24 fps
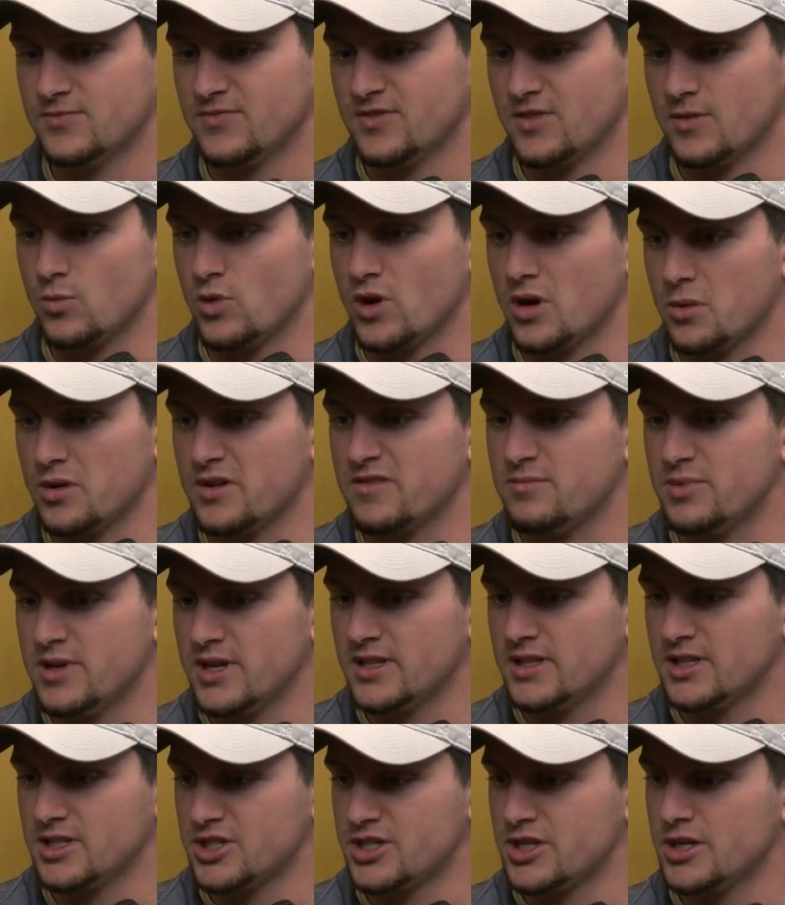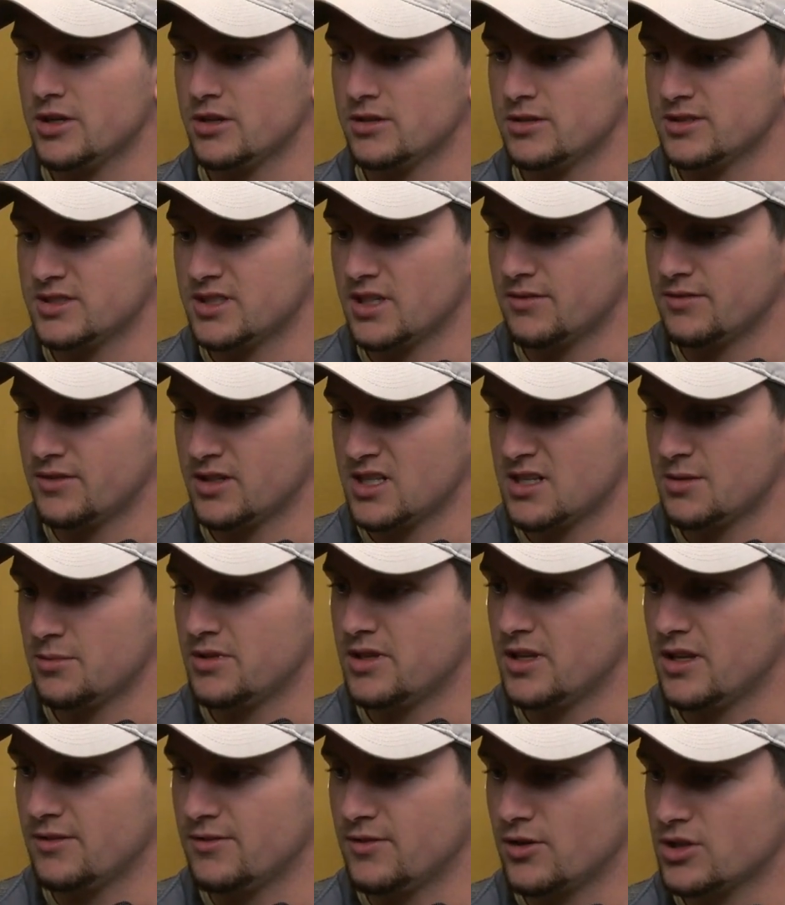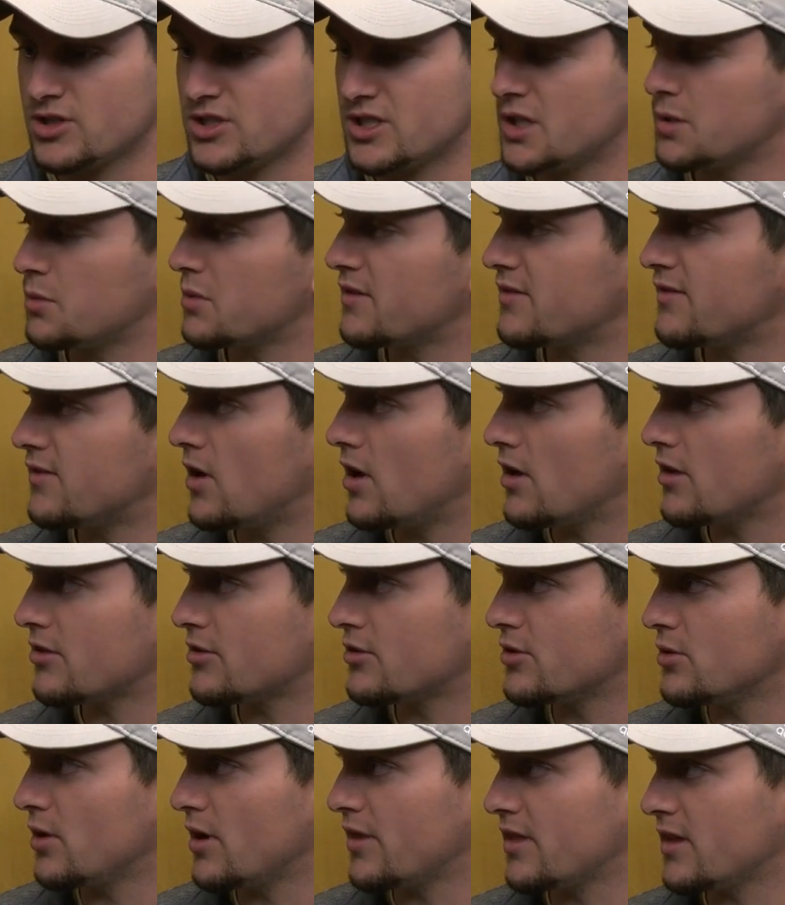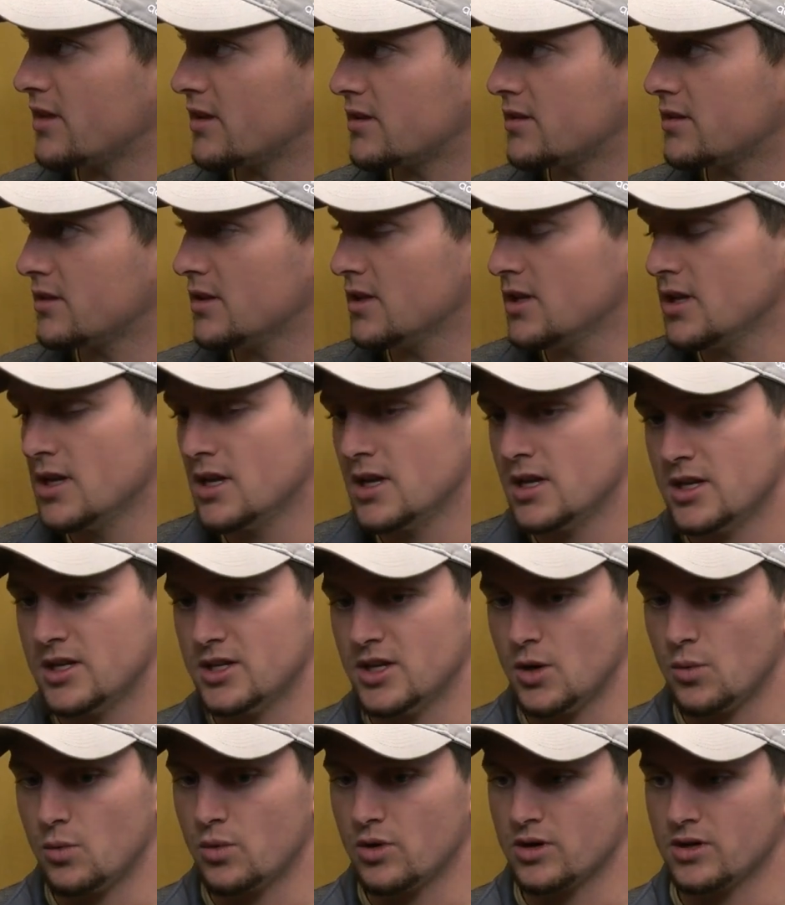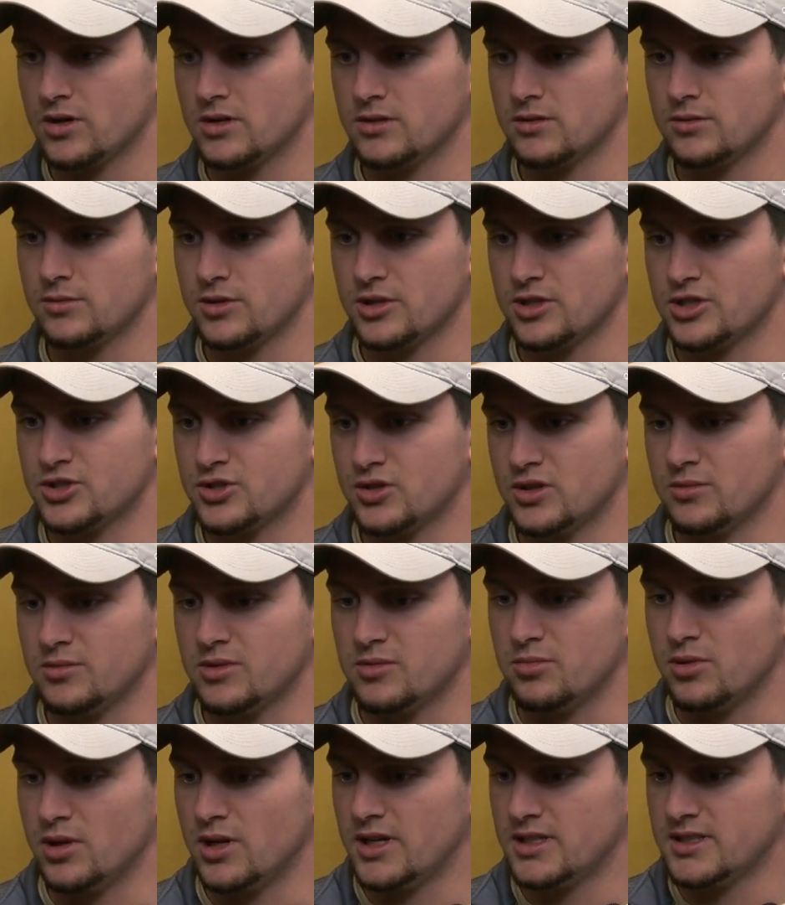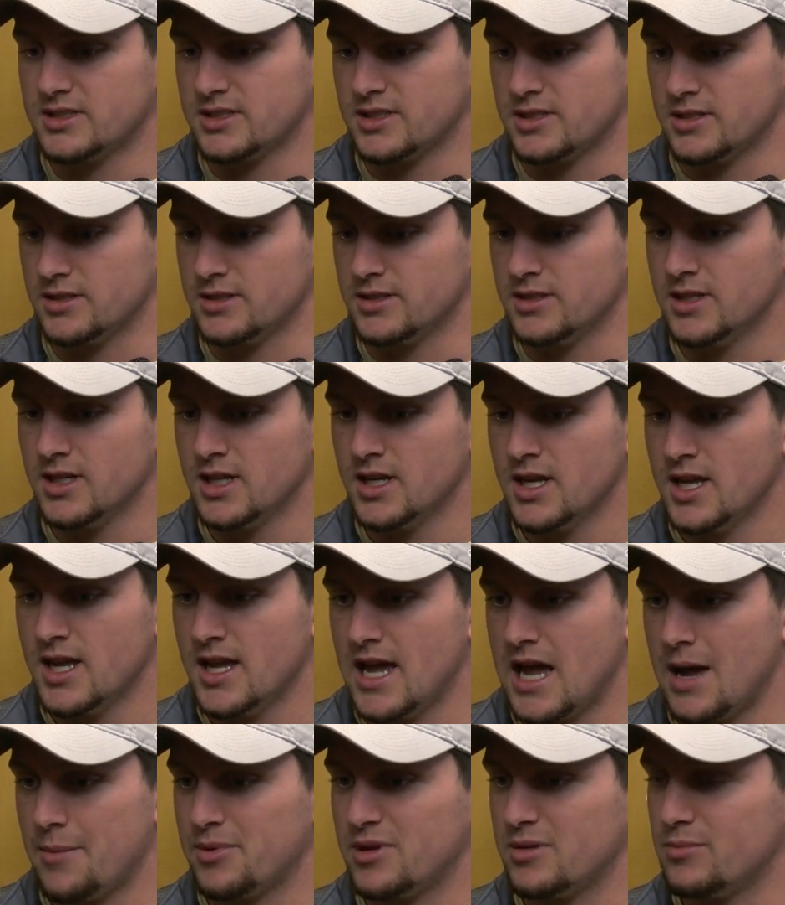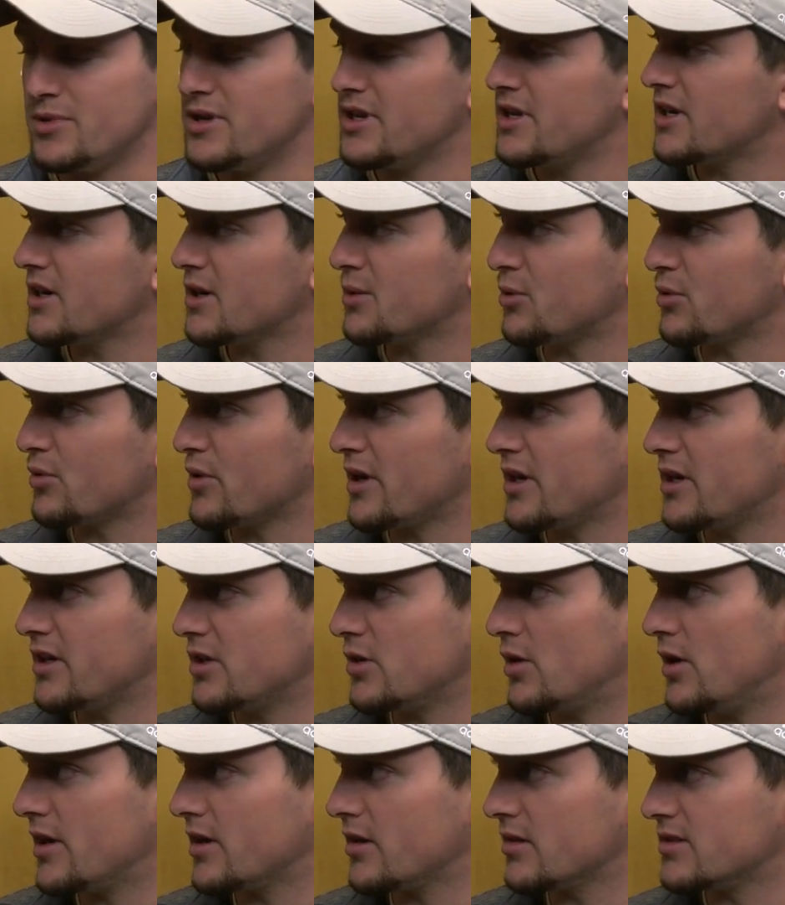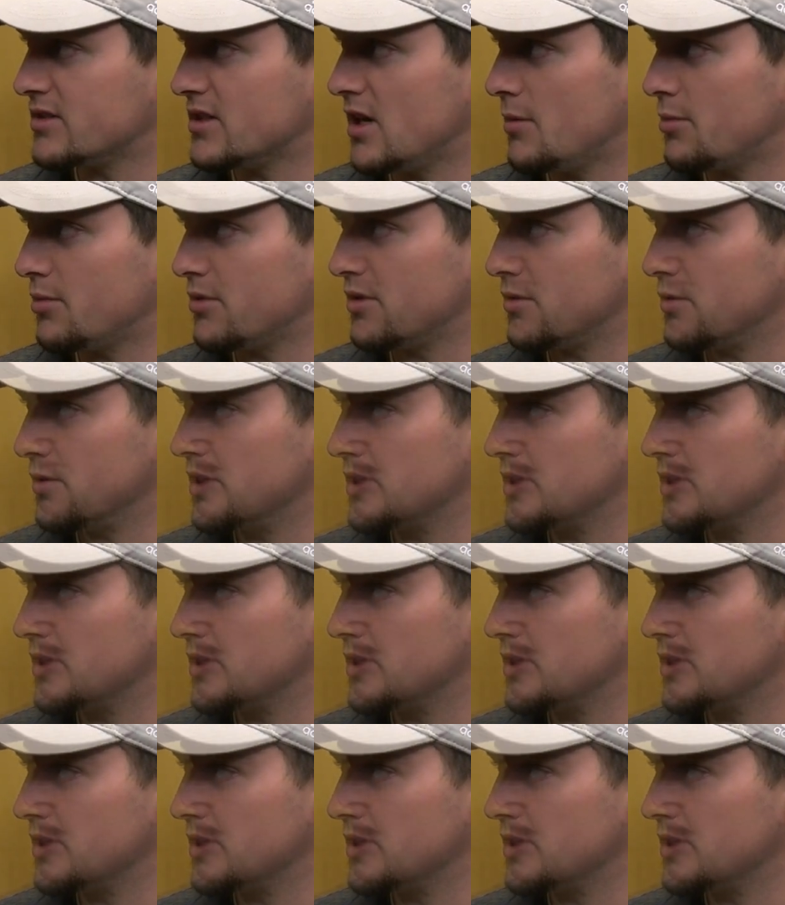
where we've been this year and some of the adversity we fought through, I think, you know, we're extremely blessed and happy to be here, and we're ready to go out on top with a